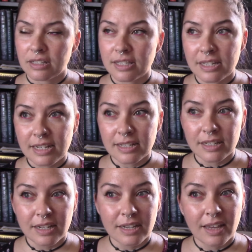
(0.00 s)

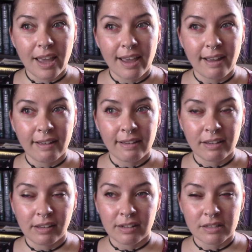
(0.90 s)
sneezing
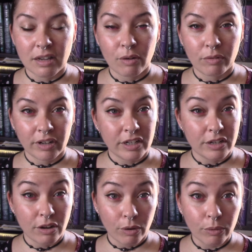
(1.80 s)
and a runny
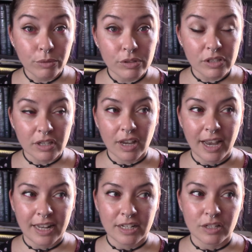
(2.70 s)
nose
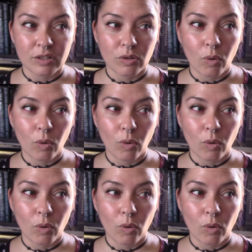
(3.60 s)
and